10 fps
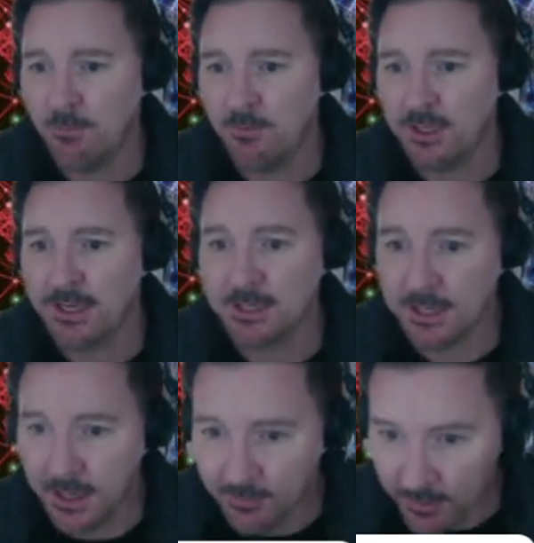
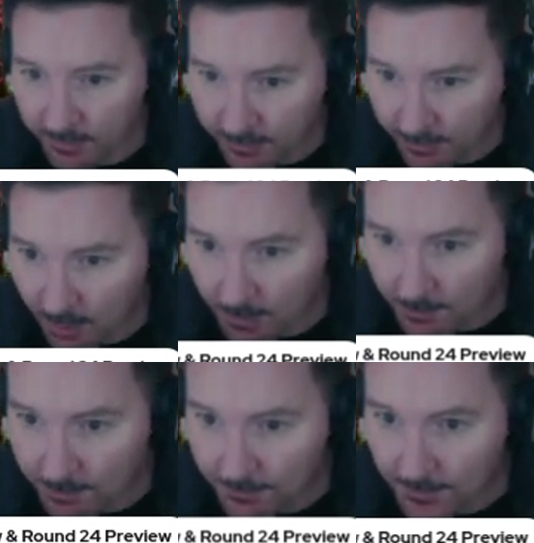Fantastic effort
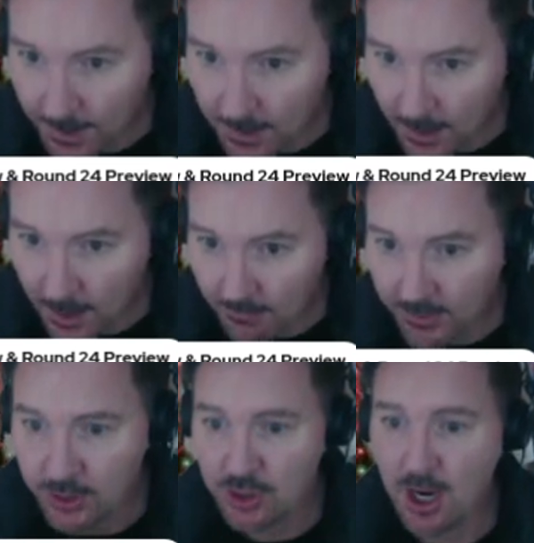from
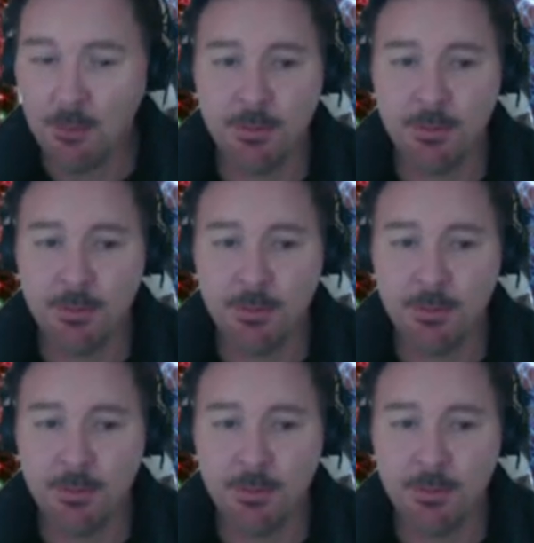Fletcher Sharp.